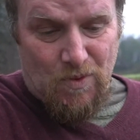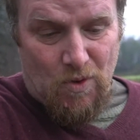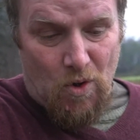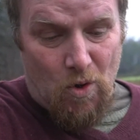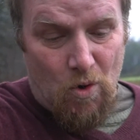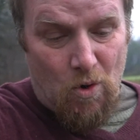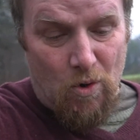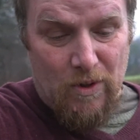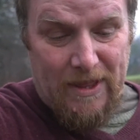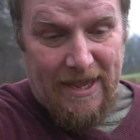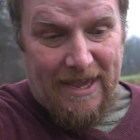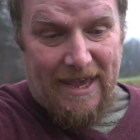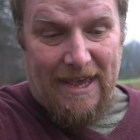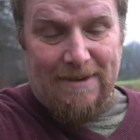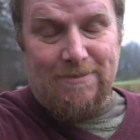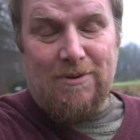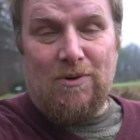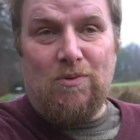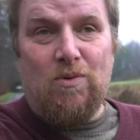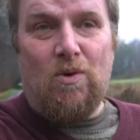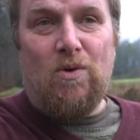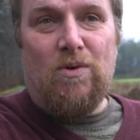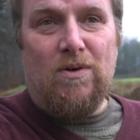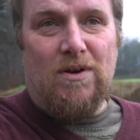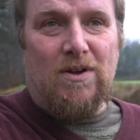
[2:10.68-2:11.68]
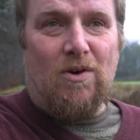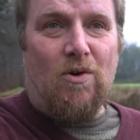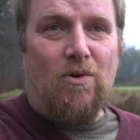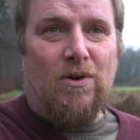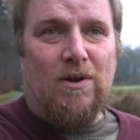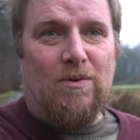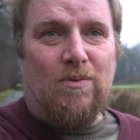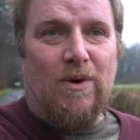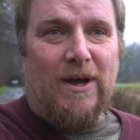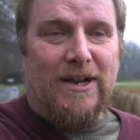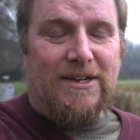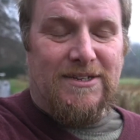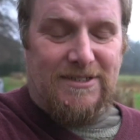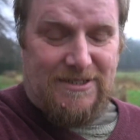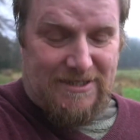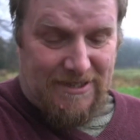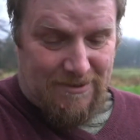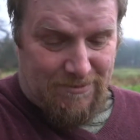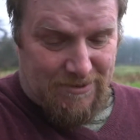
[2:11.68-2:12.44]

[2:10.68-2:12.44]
Or they came all at once.